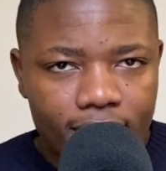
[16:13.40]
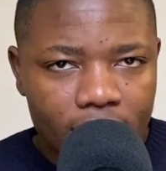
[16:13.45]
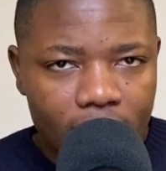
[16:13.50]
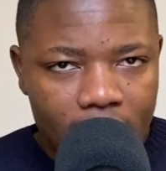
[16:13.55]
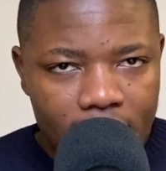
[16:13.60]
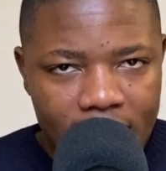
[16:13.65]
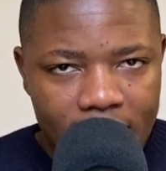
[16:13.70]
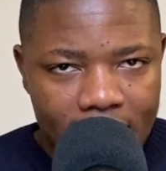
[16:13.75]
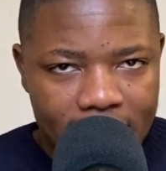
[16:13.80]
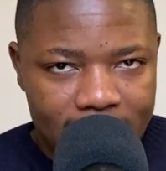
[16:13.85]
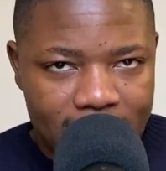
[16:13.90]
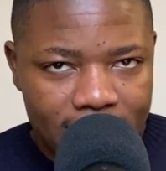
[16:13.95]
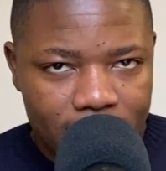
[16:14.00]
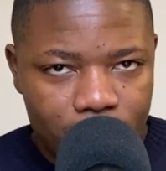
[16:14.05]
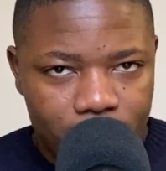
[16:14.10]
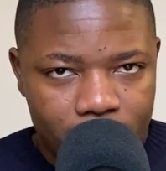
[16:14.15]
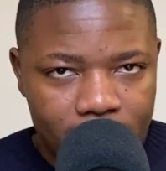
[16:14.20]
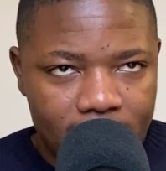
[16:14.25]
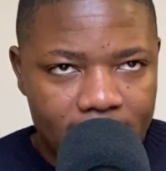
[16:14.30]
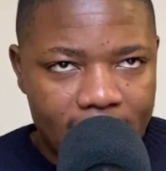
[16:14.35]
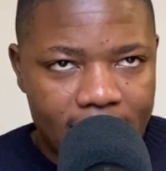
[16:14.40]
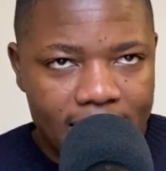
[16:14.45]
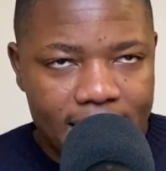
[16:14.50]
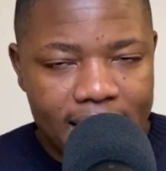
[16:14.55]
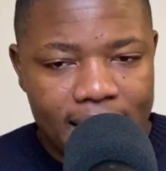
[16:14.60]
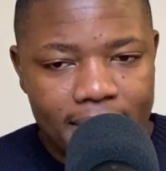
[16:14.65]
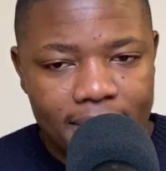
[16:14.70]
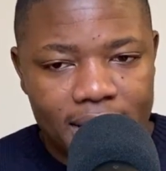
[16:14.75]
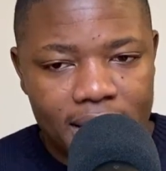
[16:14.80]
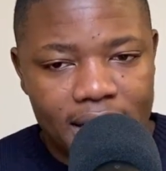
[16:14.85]
and that's where I
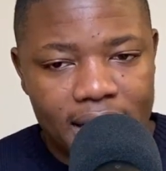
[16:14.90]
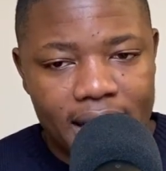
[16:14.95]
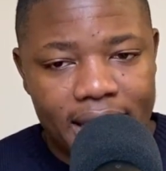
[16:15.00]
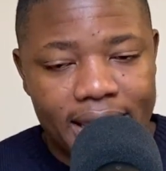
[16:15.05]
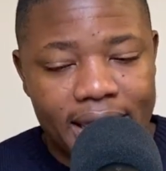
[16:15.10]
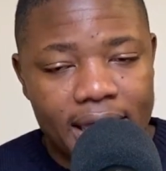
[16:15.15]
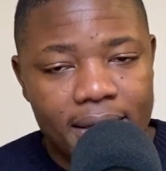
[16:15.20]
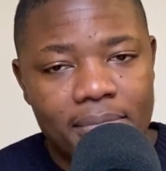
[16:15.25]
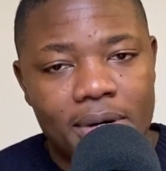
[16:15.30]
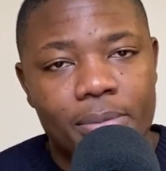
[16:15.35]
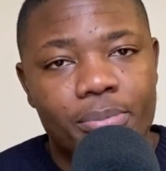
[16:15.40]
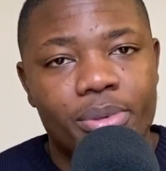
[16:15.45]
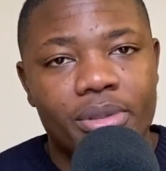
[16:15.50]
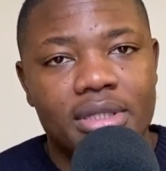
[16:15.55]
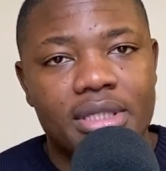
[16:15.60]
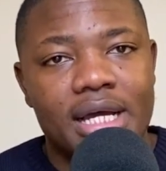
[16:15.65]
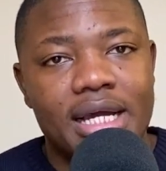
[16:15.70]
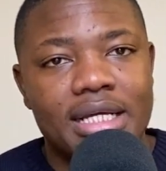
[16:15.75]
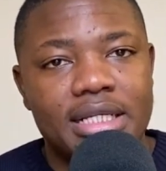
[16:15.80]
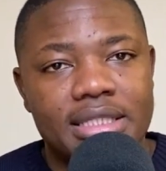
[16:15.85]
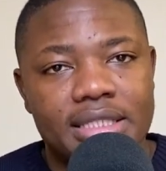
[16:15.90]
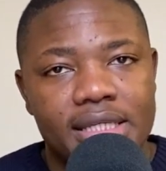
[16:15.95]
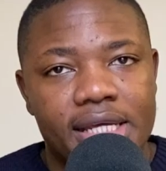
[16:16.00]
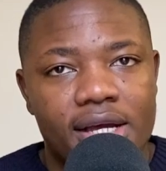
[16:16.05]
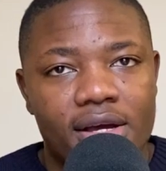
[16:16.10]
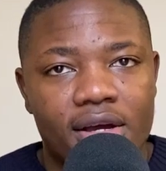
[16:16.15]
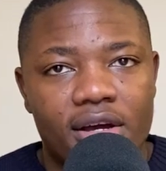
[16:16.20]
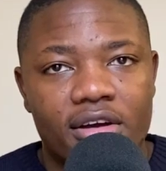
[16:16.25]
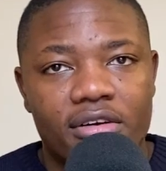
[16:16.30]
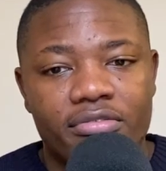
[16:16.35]
came up with the idea
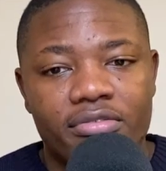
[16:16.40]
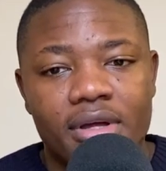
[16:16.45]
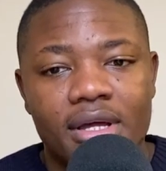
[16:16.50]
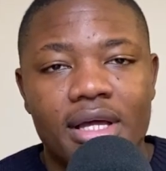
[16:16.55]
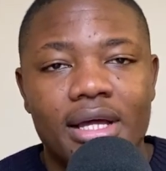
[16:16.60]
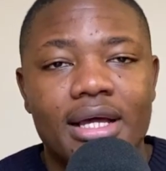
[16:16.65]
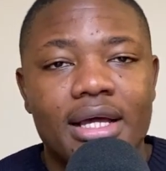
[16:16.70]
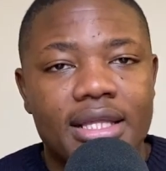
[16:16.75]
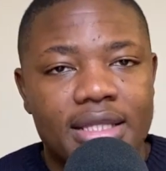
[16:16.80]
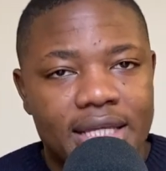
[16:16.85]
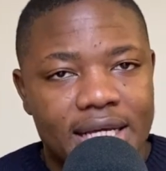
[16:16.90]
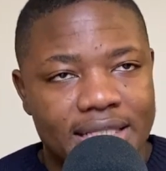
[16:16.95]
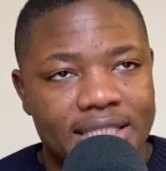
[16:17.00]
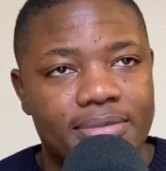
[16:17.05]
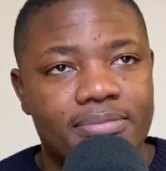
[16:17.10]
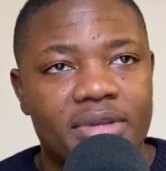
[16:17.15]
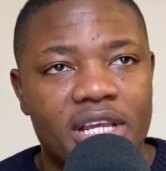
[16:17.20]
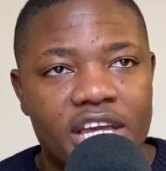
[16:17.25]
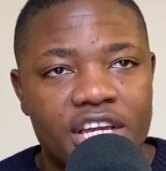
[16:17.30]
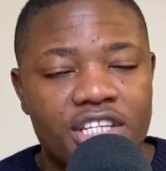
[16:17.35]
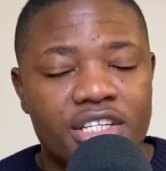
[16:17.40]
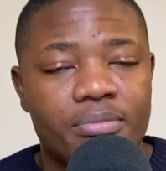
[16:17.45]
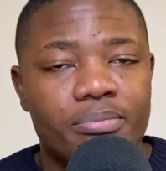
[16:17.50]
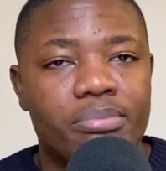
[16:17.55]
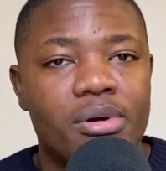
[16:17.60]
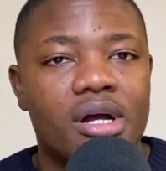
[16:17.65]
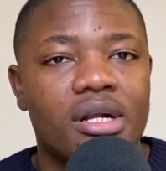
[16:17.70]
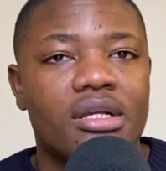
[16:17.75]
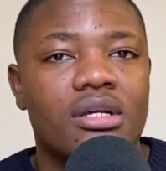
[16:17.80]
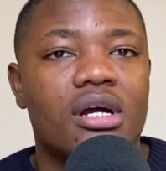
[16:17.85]
of the Assimilation
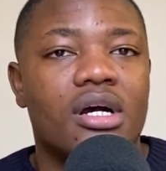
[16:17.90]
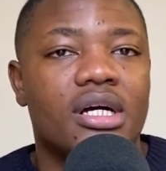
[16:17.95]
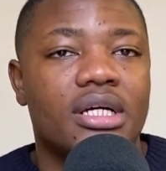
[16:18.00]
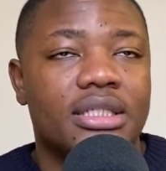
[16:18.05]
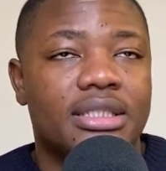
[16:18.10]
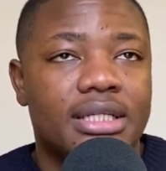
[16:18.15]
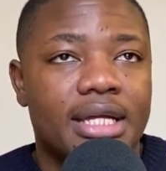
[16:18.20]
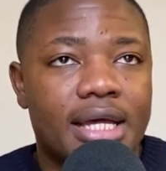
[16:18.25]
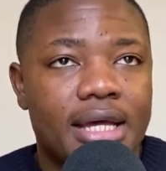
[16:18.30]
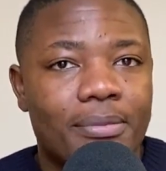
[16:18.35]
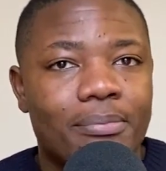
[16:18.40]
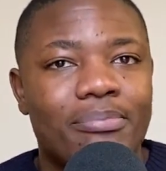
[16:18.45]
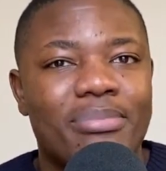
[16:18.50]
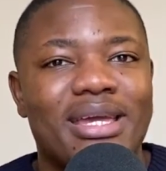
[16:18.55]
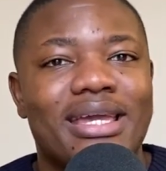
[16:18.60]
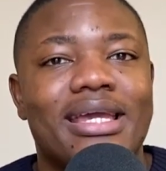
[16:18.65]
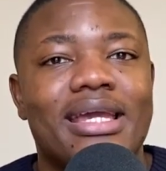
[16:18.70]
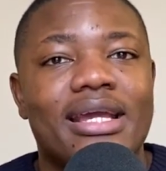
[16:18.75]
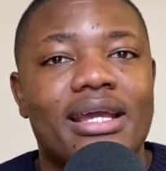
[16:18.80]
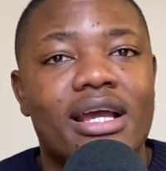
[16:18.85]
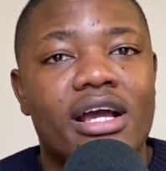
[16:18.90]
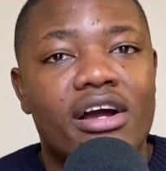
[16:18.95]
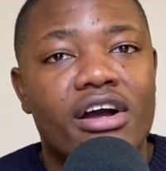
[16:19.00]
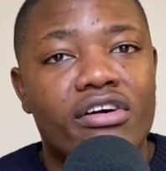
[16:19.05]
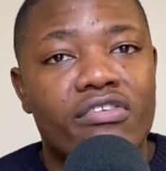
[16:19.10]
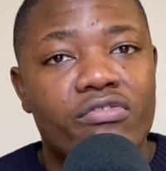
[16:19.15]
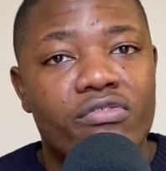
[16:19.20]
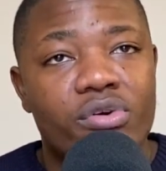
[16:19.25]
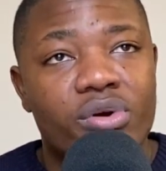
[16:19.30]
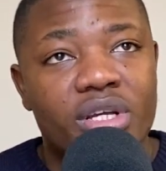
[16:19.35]
Podcast being a
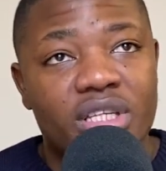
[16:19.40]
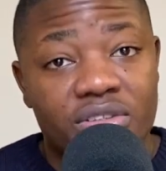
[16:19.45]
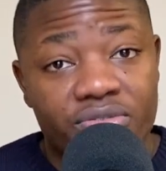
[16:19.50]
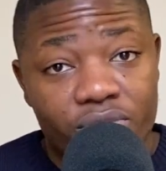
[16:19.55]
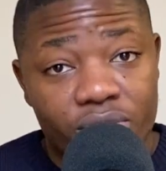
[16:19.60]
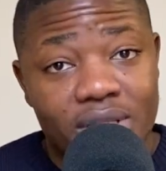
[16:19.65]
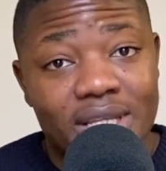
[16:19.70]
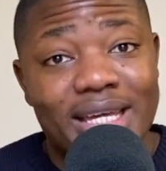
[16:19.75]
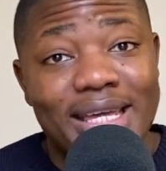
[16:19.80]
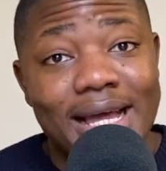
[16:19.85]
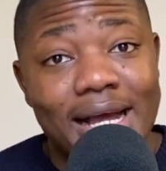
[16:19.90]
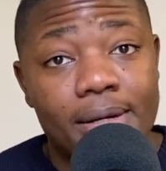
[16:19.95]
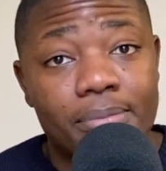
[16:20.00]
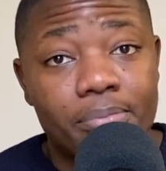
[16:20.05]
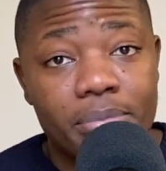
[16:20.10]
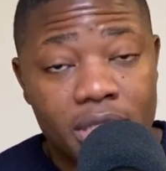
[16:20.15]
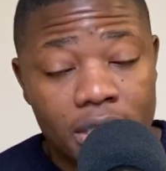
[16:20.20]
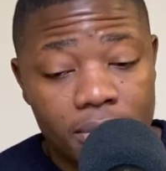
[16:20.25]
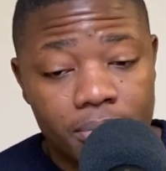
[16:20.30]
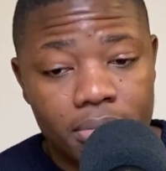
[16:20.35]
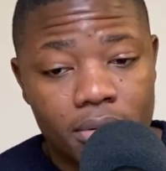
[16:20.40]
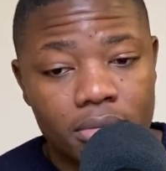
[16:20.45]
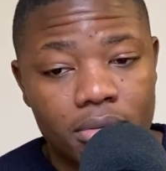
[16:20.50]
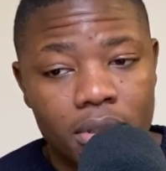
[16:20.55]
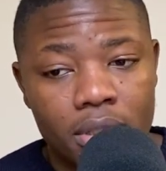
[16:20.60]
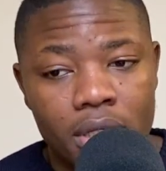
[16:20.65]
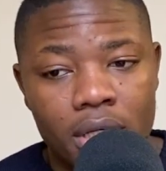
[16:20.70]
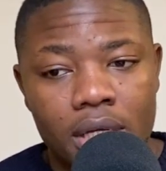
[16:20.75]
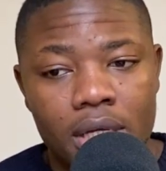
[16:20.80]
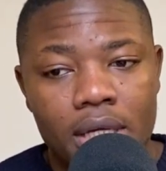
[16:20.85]
voice for the young people.
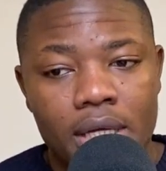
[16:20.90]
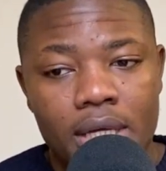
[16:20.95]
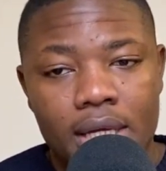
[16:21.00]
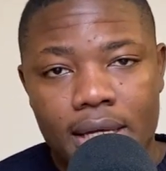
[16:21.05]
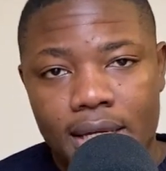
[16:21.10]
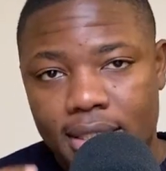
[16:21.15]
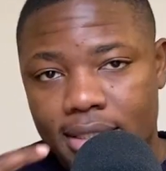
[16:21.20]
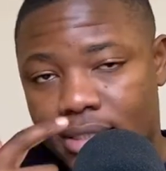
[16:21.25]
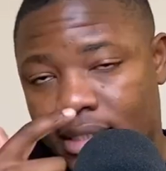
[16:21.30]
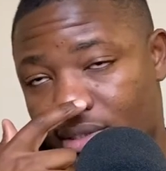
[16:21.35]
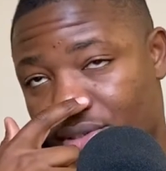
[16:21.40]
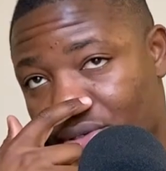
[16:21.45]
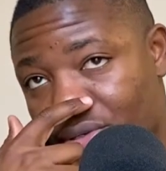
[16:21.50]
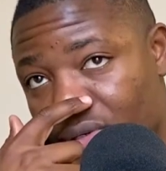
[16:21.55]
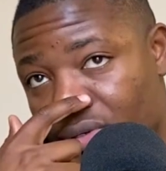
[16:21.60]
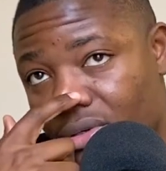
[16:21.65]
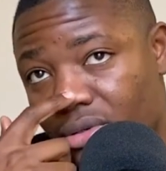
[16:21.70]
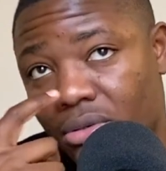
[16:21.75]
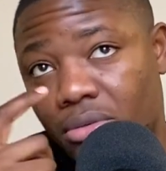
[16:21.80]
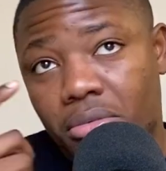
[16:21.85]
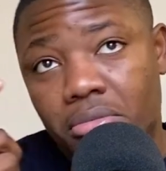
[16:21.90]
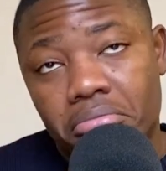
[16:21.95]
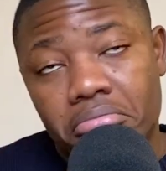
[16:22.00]
And so